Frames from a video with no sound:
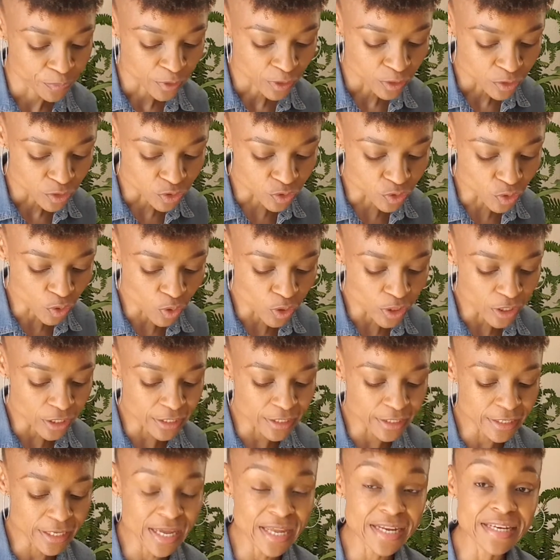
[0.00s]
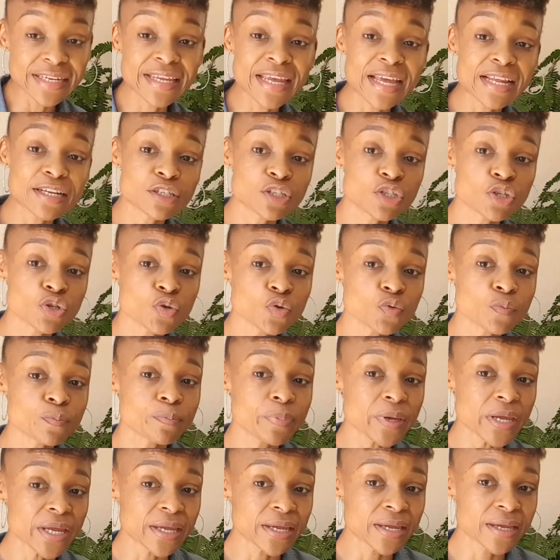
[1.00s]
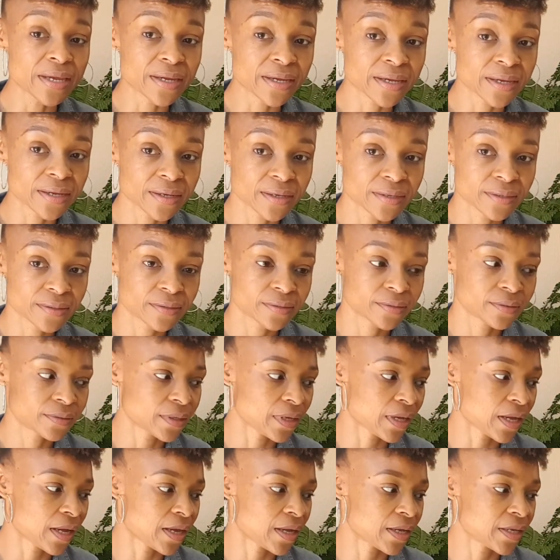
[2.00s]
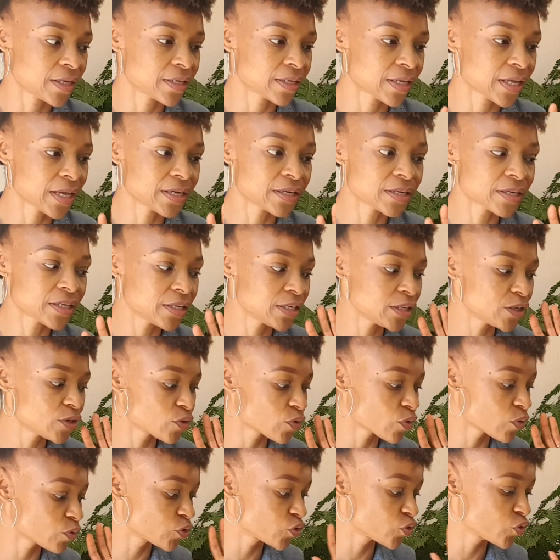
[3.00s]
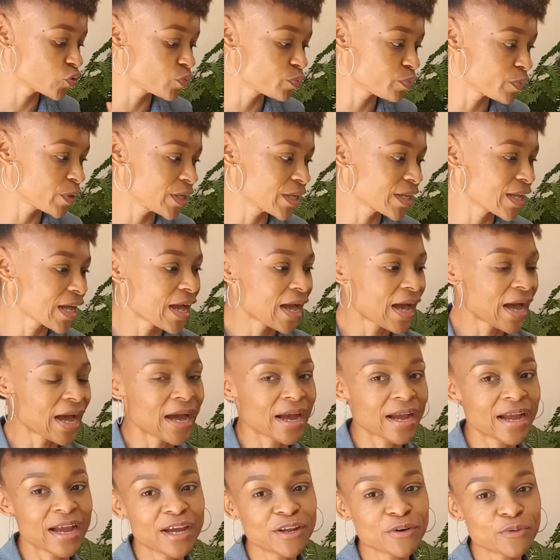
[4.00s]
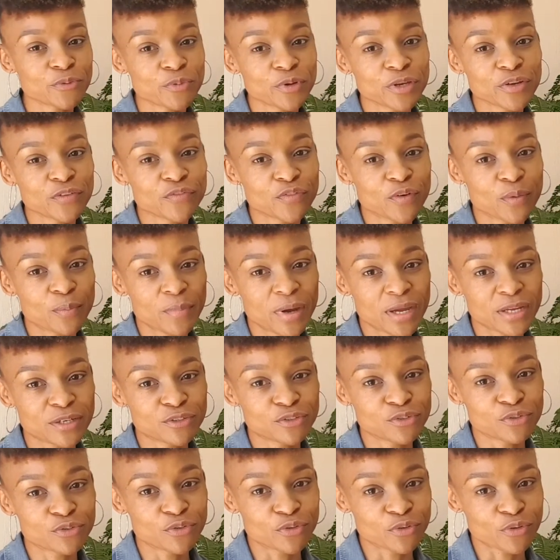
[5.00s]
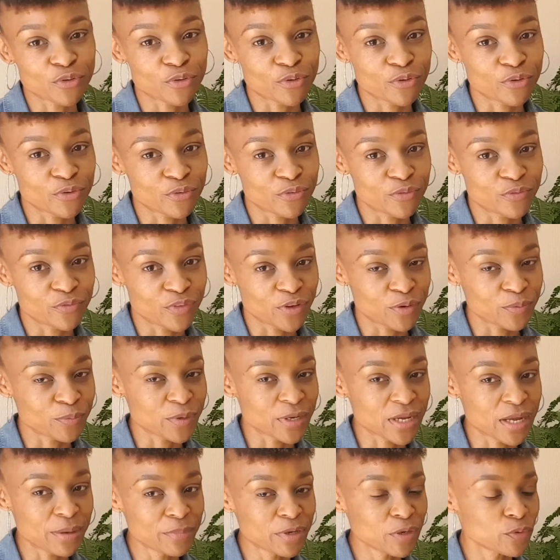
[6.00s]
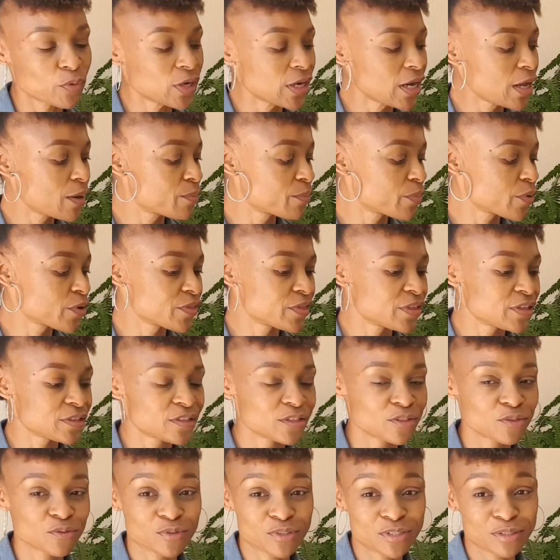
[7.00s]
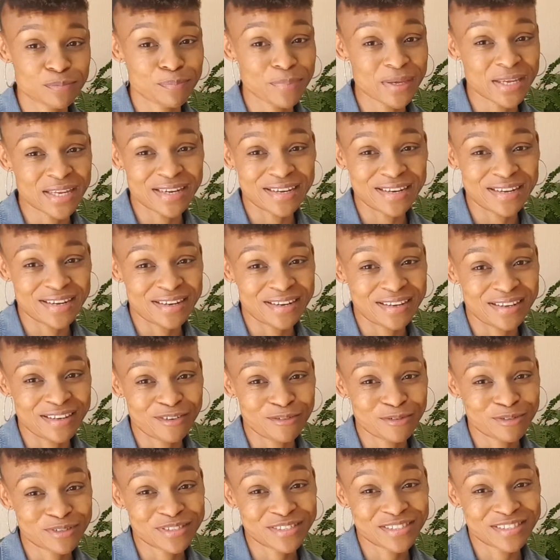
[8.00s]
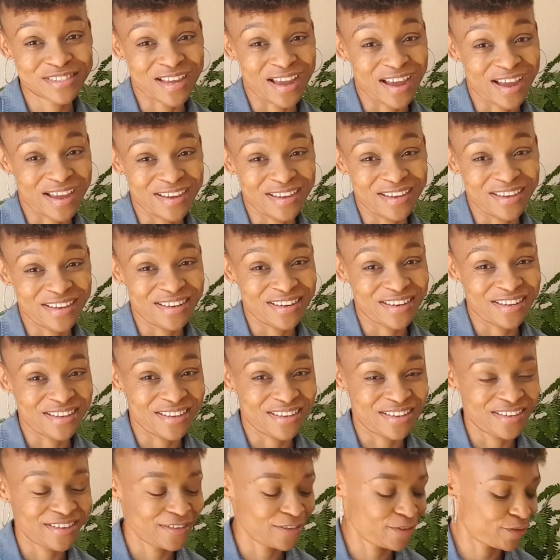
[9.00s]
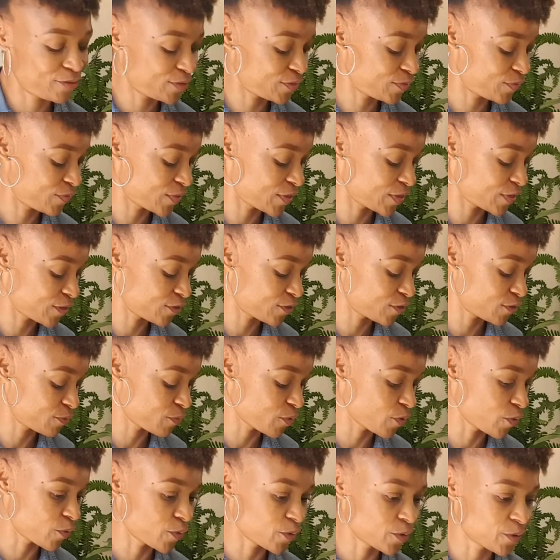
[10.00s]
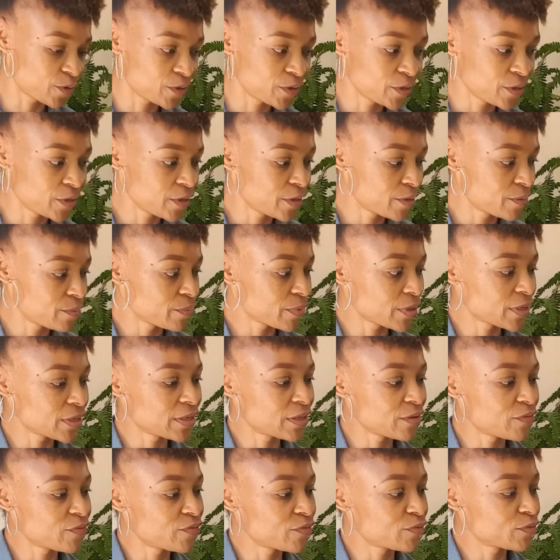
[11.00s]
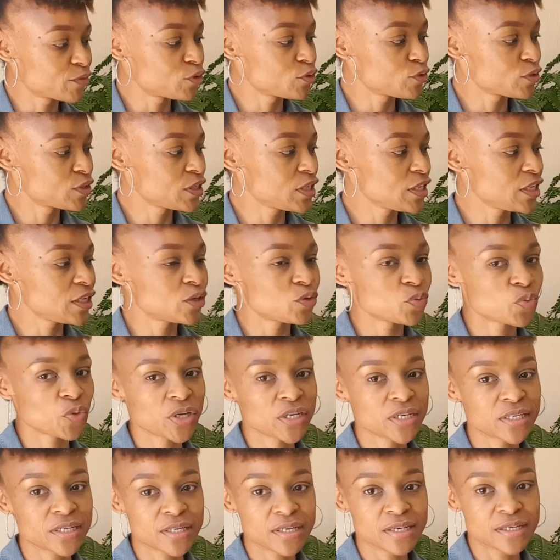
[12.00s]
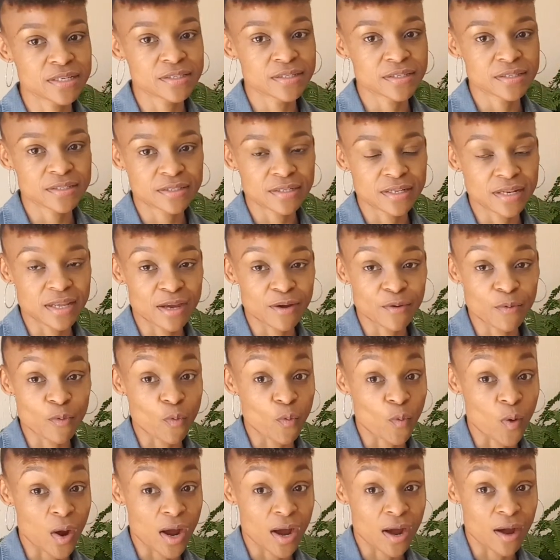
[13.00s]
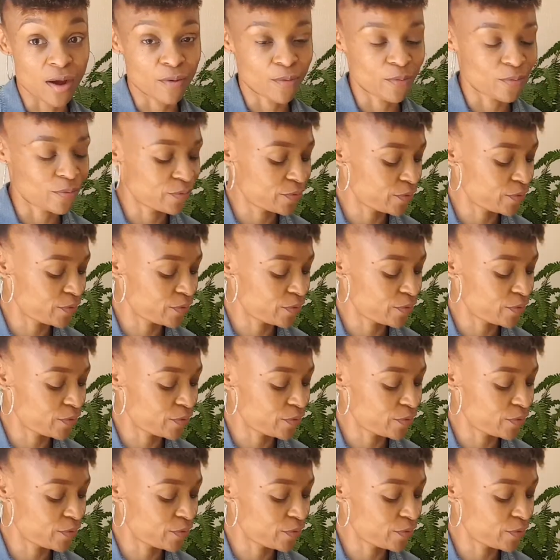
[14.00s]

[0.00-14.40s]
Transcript: So it can get too big. It can really grow too big. I can't wait for mine to grow very big. I mean, when I bought this, it was pequeñini, it was tiny, it was very small. But to see it where it is, it's like, wow.